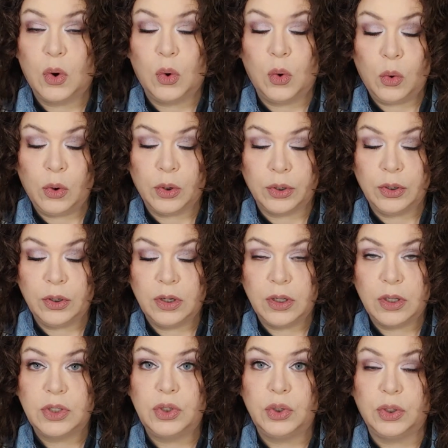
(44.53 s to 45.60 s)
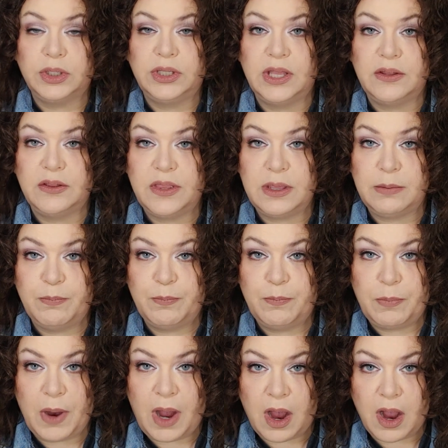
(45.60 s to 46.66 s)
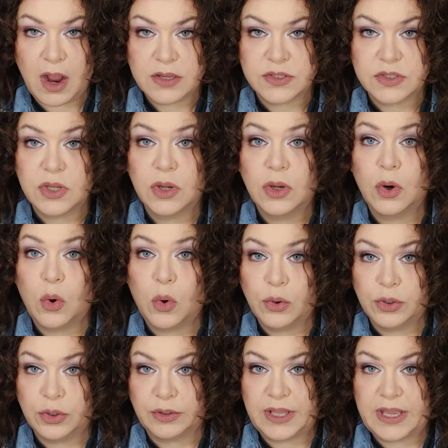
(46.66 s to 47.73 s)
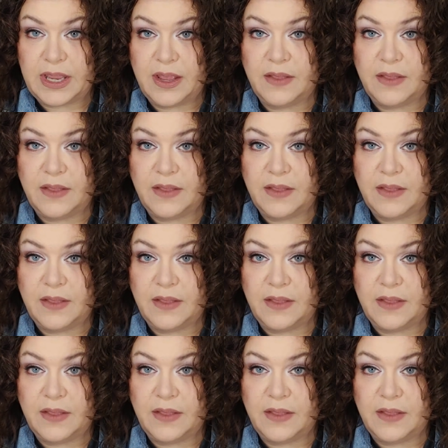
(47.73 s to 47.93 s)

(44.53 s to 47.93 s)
or you could get the box quarterly,